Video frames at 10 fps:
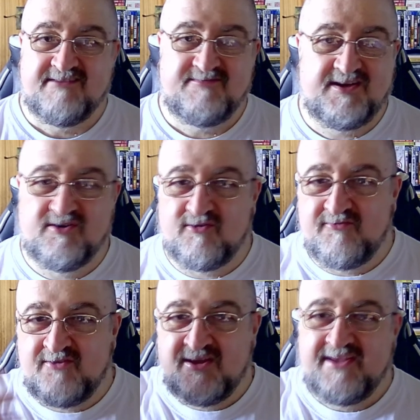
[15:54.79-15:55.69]
You
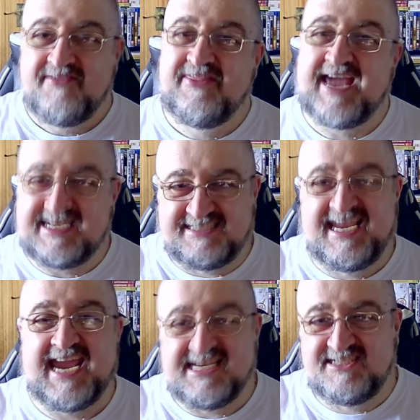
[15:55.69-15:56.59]
know, that
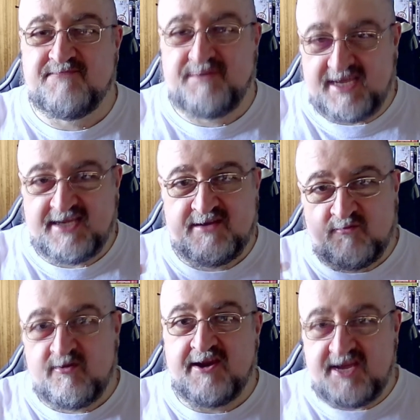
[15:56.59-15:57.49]
tends to be
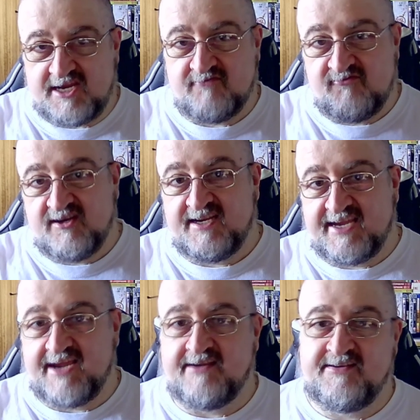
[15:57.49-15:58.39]
where you can really
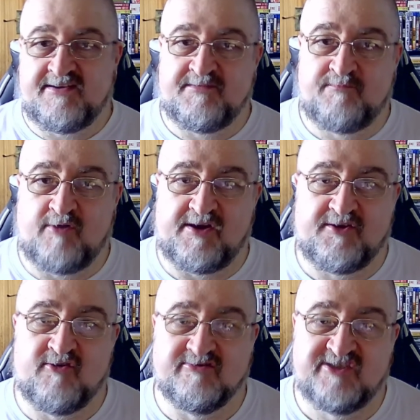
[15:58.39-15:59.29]
get, you can point out
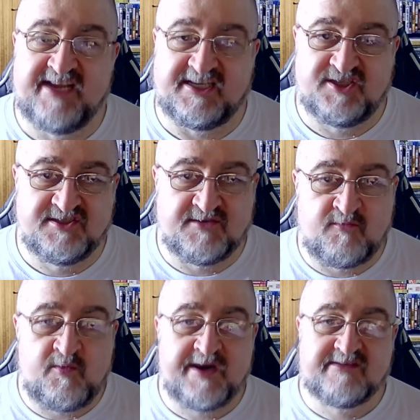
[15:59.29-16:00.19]
contradictions
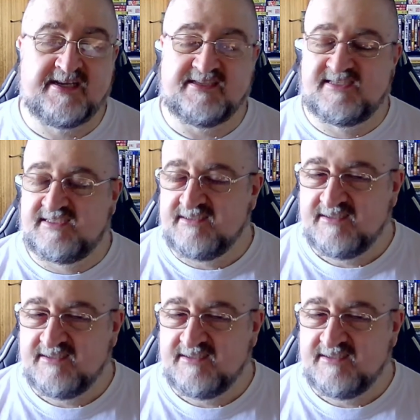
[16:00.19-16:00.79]
and weirdness